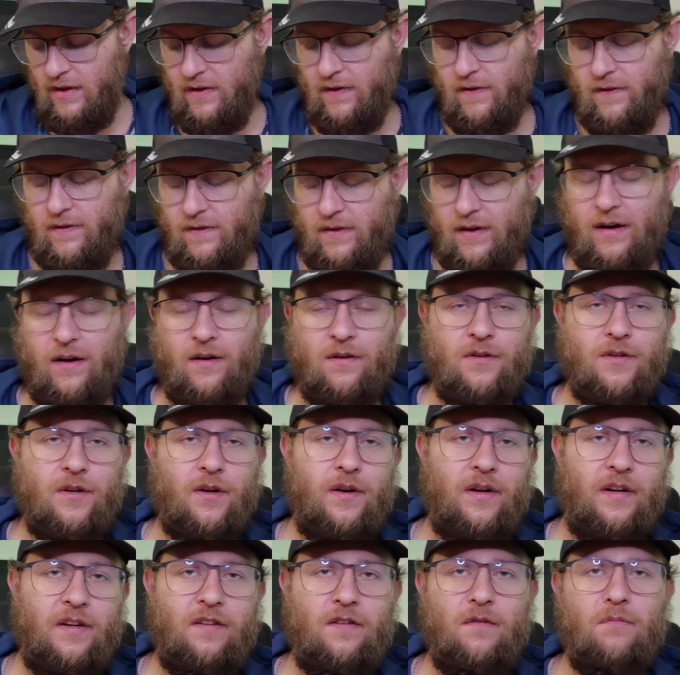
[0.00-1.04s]
things that
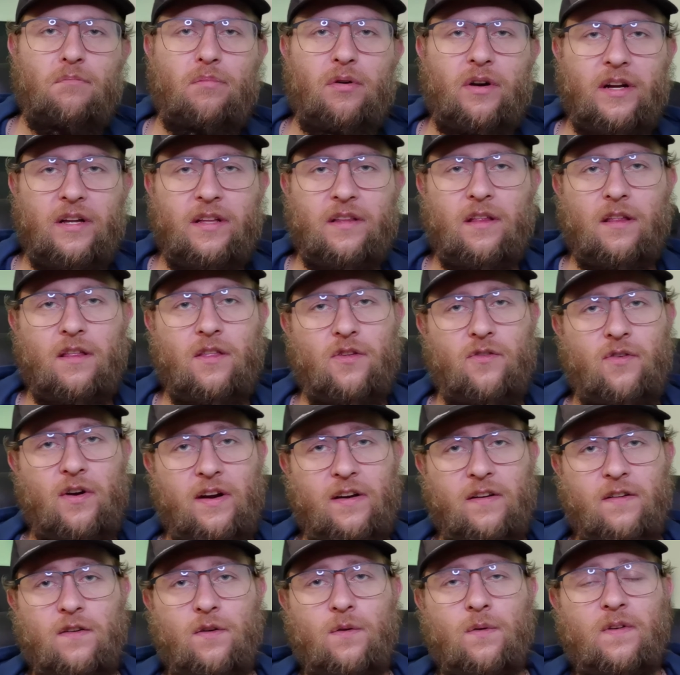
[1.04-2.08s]
are going to bring the
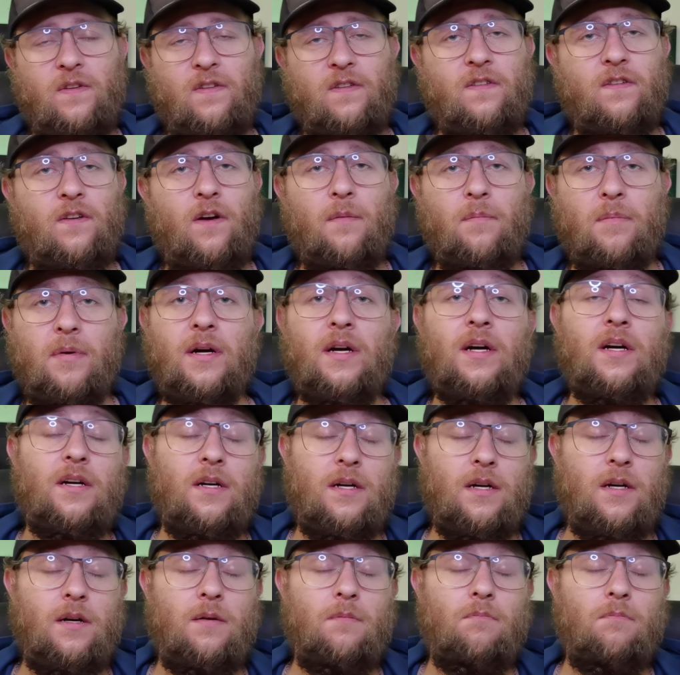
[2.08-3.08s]
threat to a stop